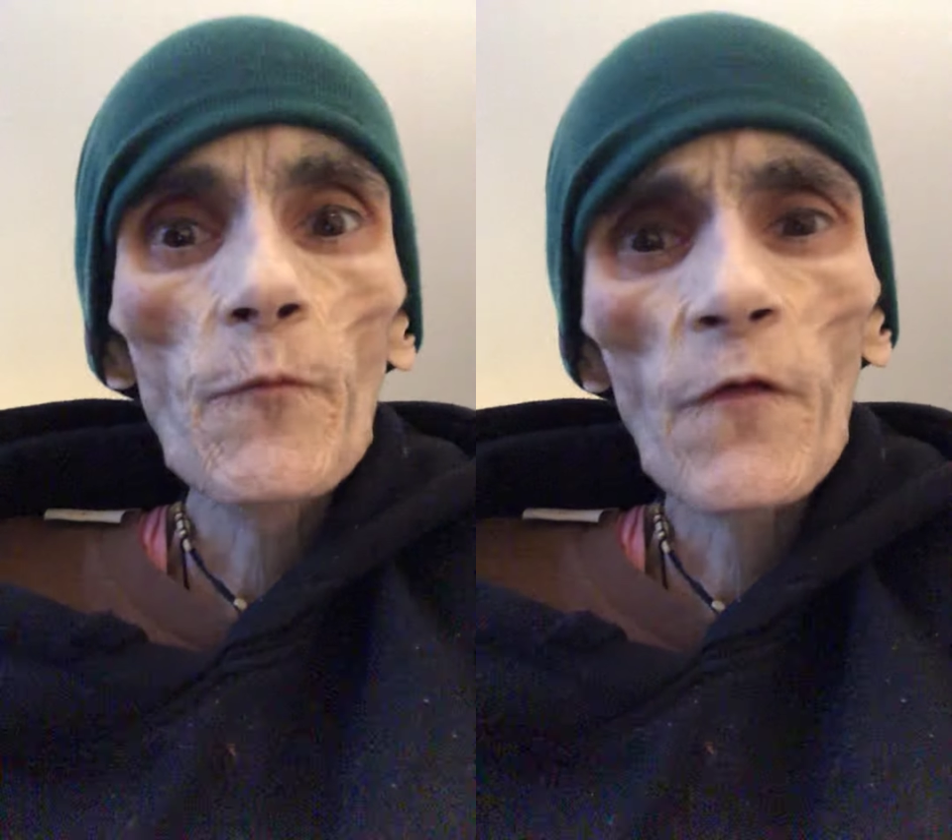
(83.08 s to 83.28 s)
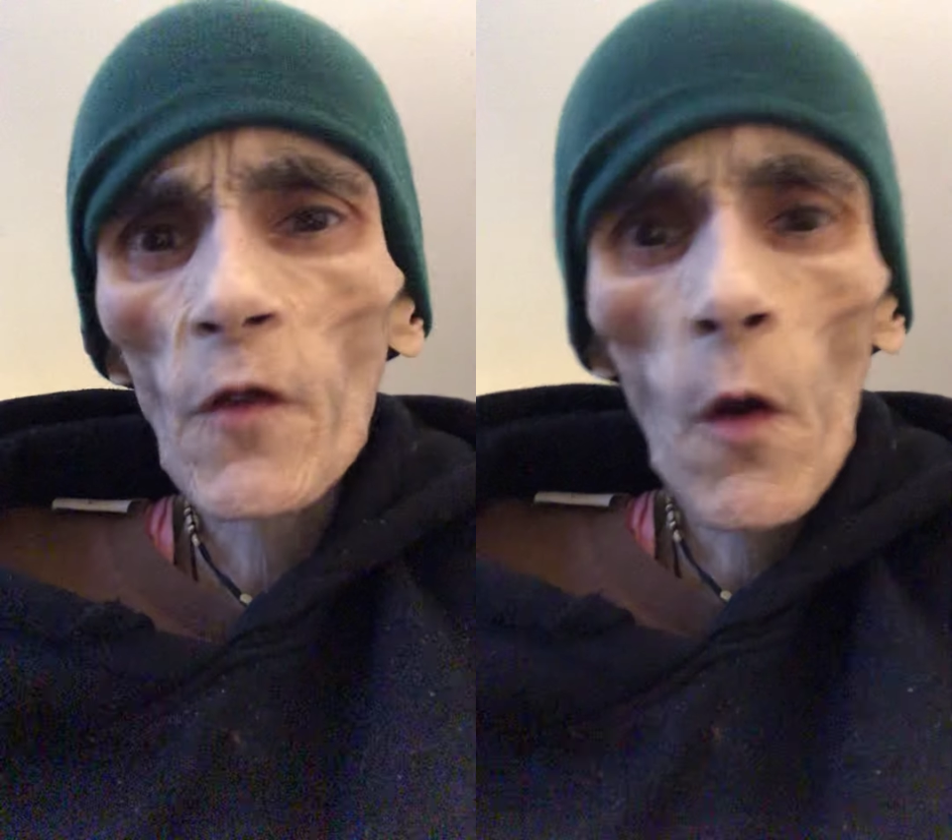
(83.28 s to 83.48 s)

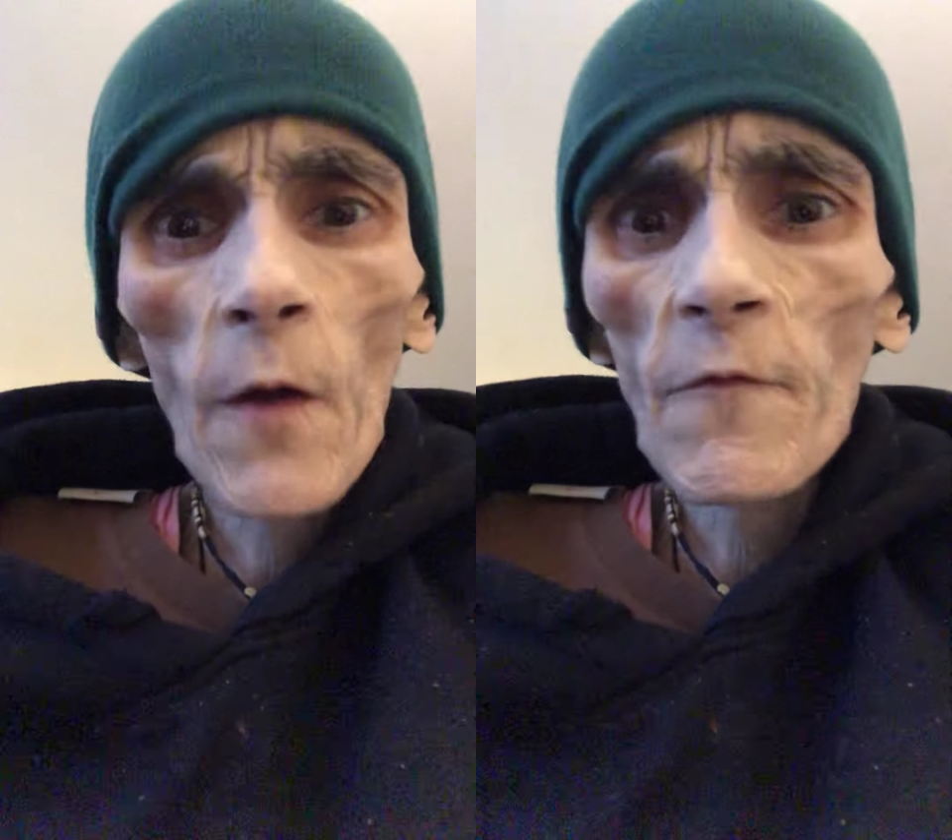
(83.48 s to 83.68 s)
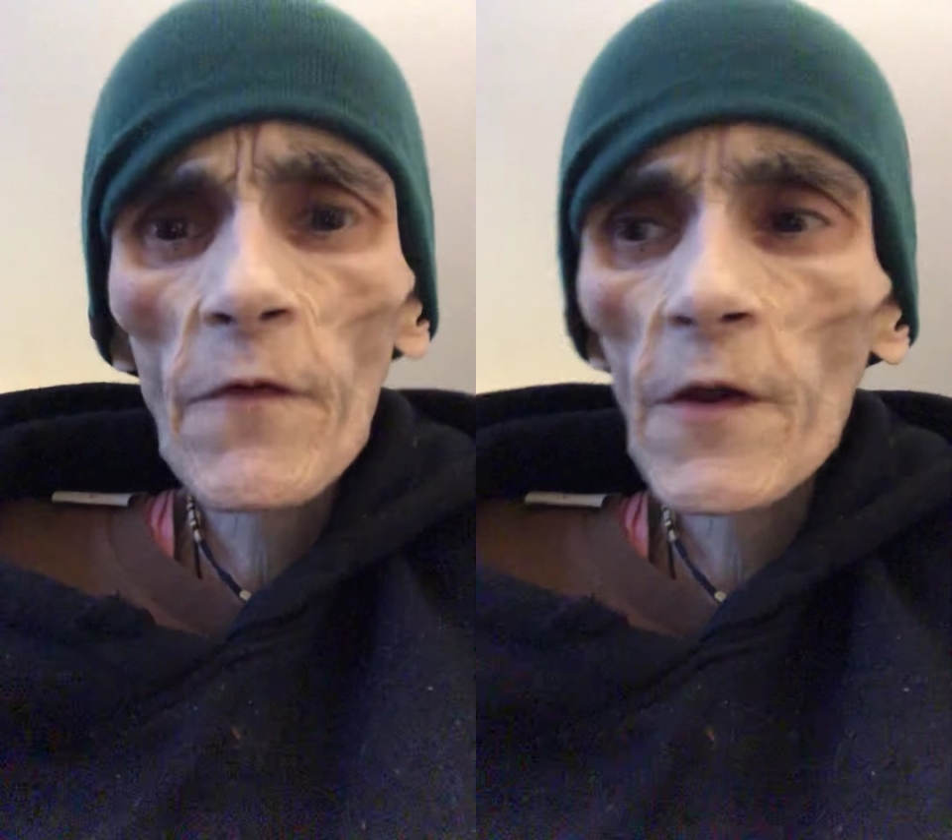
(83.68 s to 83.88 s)

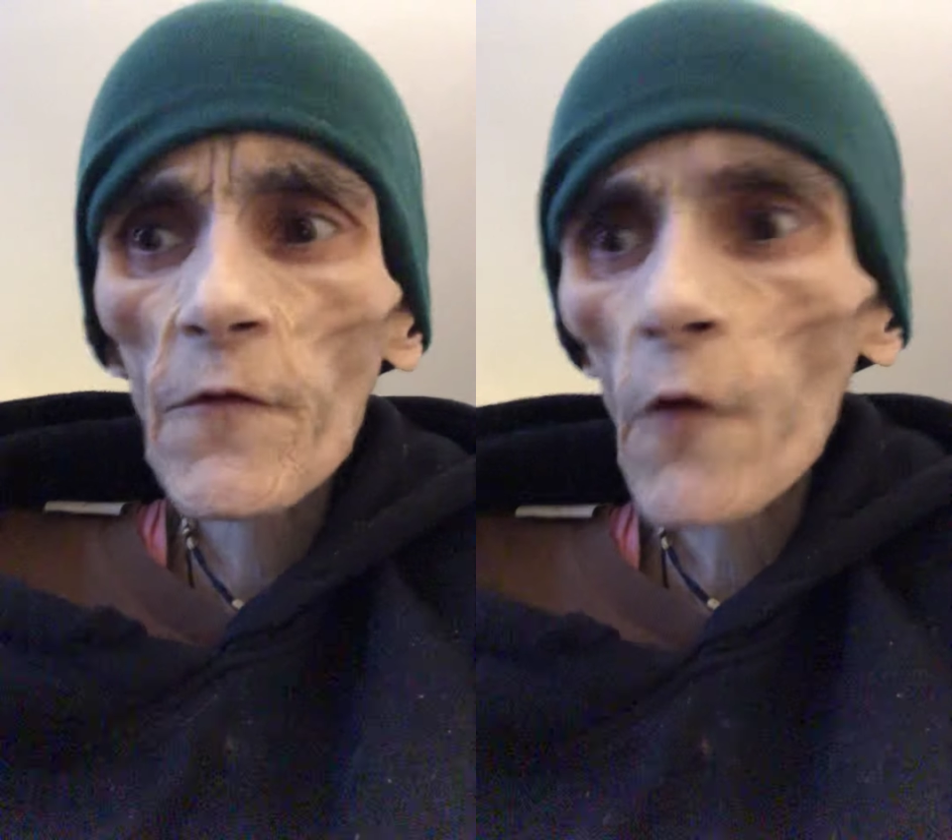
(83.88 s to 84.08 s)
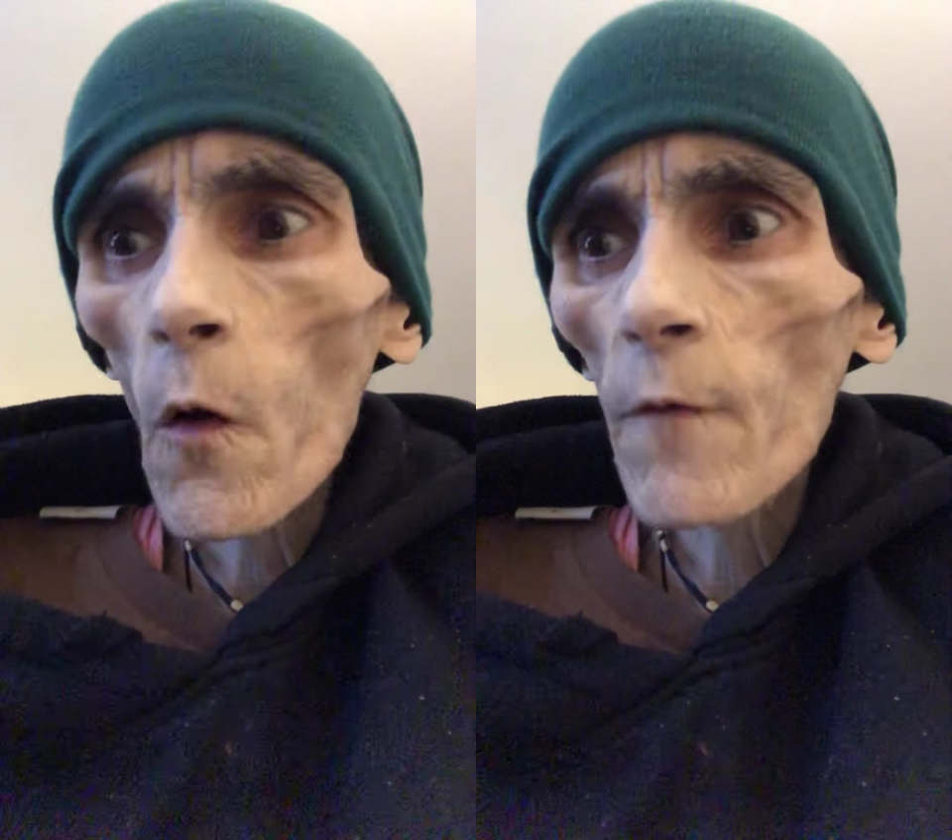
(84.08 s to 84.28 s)

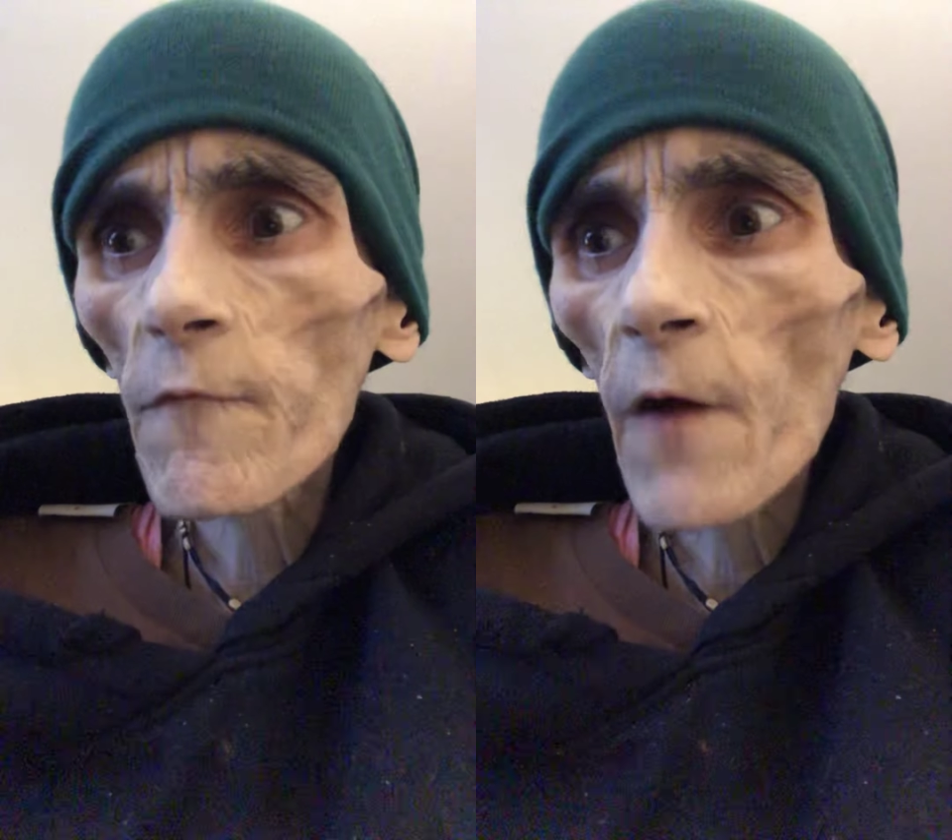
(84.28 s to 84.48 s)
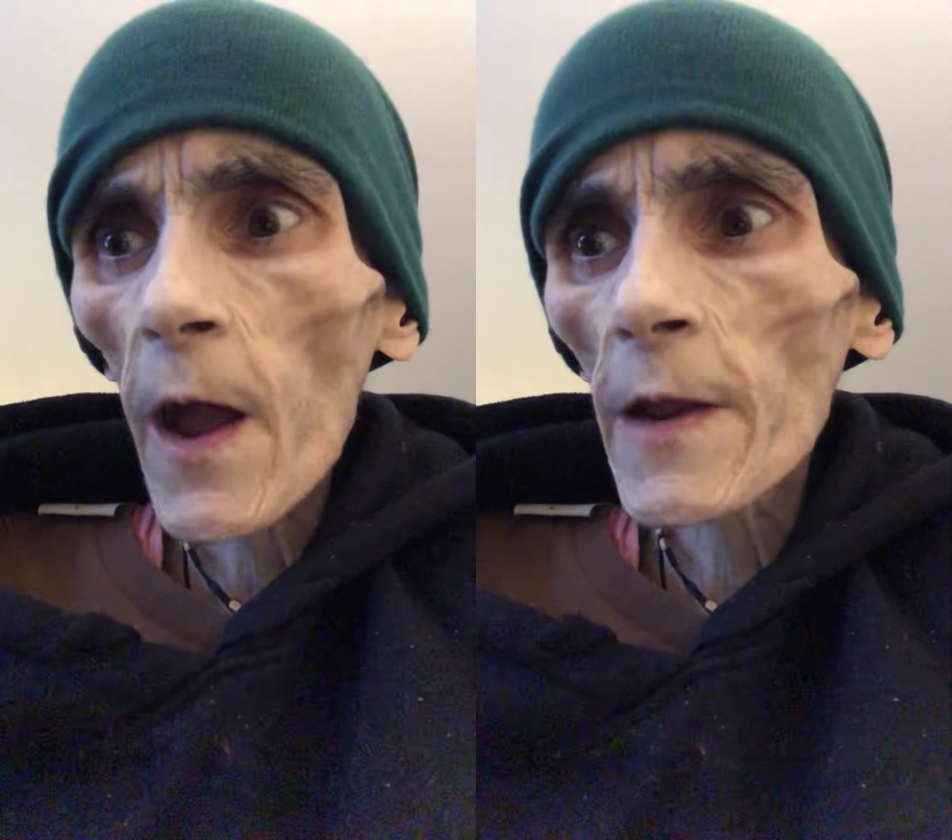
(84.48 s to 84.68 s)
Everything's going
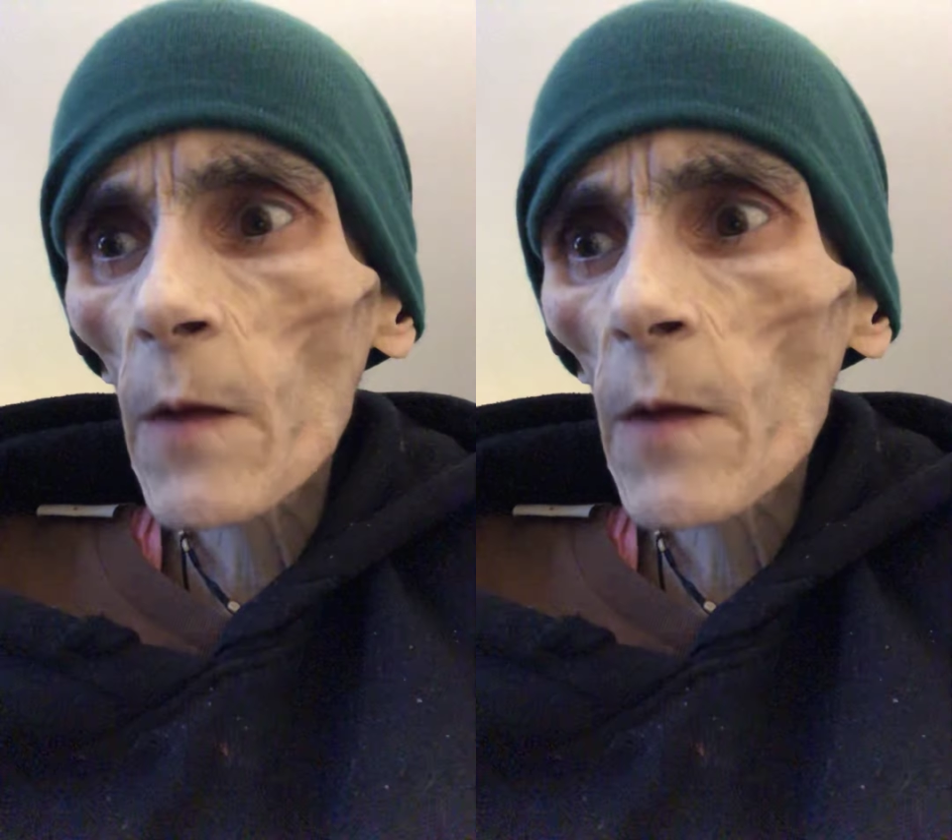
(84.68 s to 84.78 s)
fine.